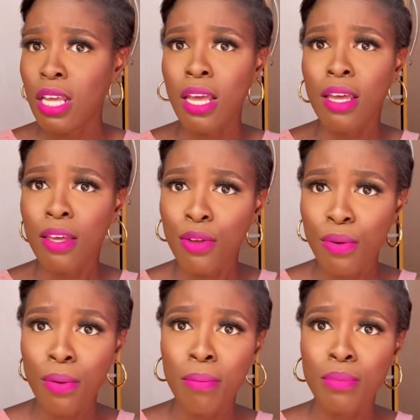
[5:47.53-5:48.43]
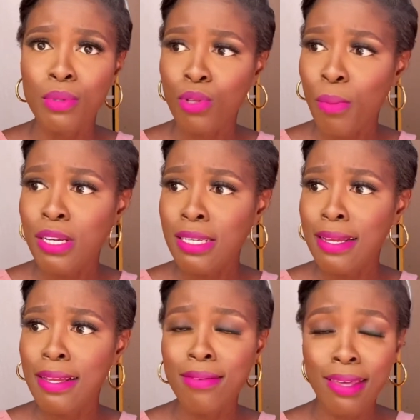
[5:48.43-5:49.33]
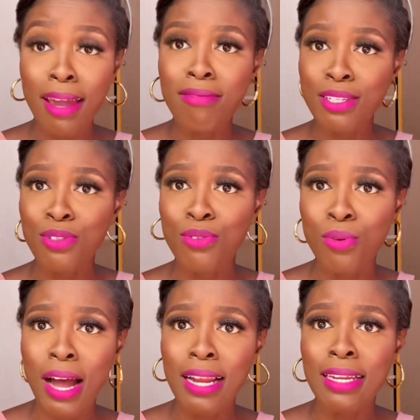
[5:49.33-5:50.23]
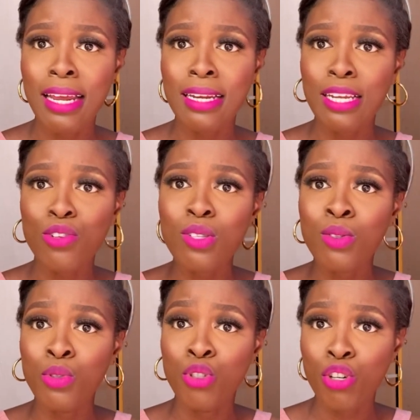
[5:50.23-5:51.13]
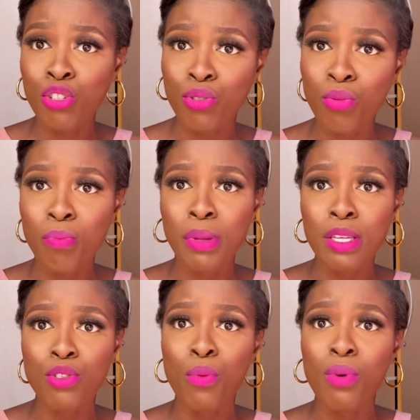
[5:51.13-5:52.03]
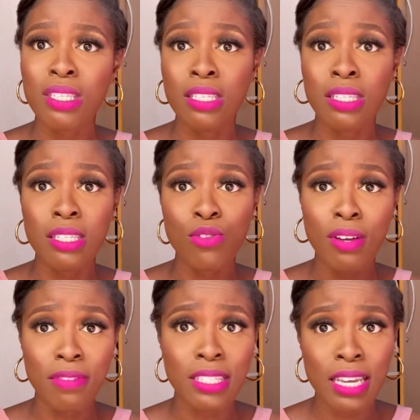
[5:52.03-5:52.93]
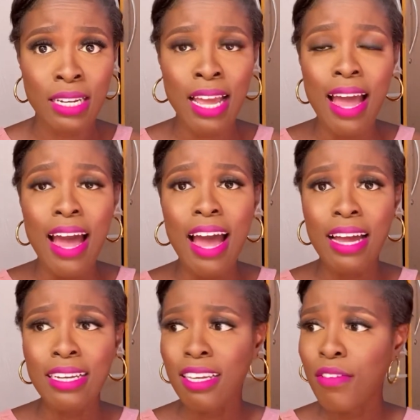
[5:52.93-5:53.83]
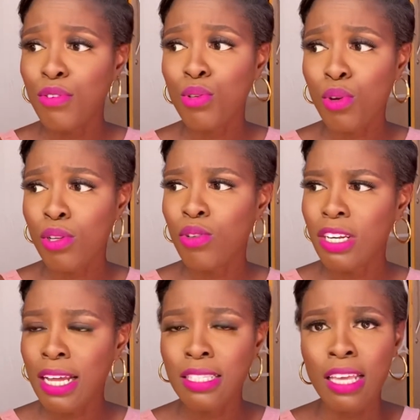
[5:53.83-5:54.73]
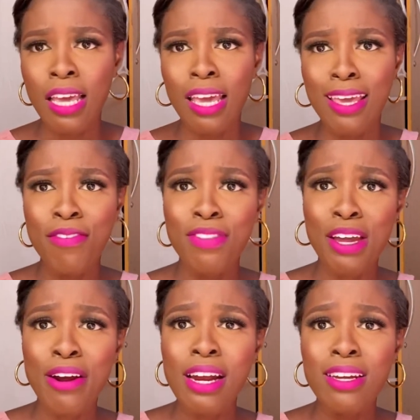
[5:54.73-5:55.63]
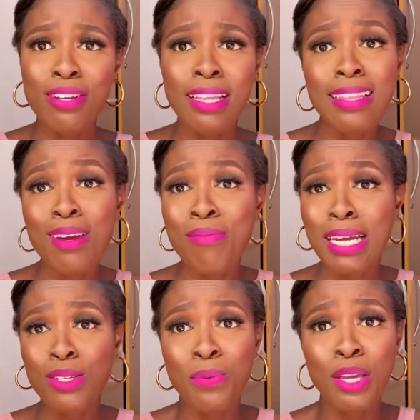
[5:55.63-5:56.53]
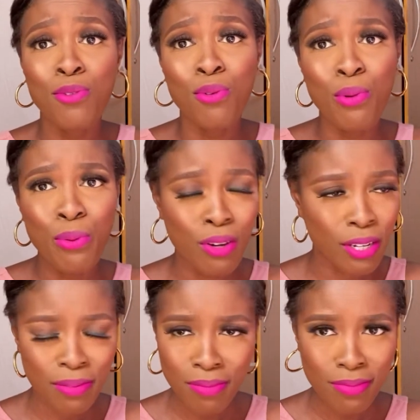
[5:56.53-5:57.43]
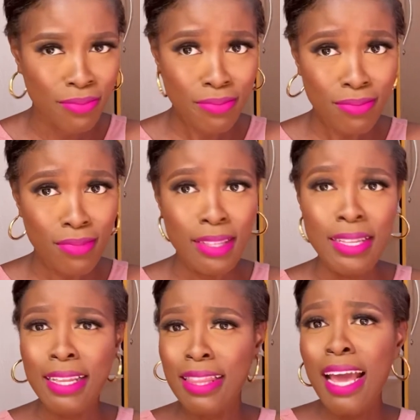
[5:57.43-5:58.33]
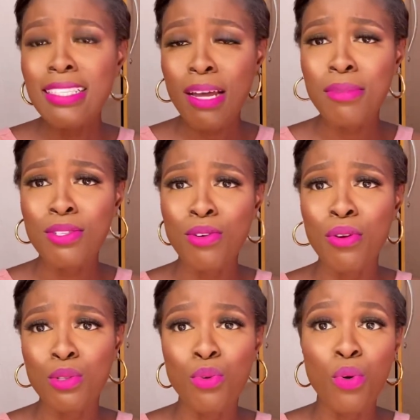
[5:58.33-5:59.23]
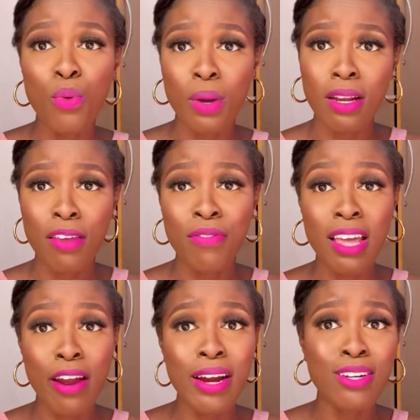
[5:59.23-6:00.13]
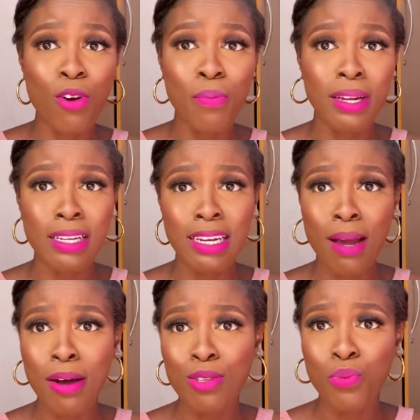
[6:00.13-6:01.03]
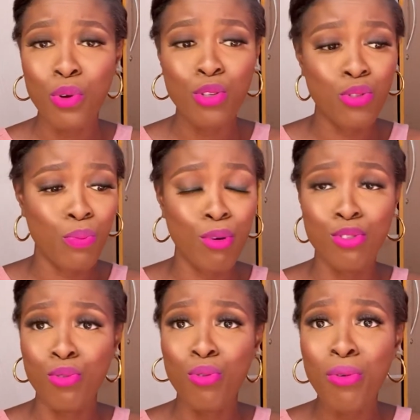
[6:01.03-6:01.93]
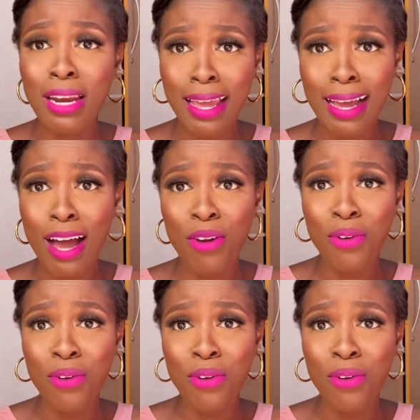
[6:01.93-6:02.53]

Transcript: you know, somebody hearing you and then they just judge you based on what it is you have said, and they give you scores on that. If they're already irritated by the way you look, that exam is not going to go well. If they're already complaining about what you look like, how you are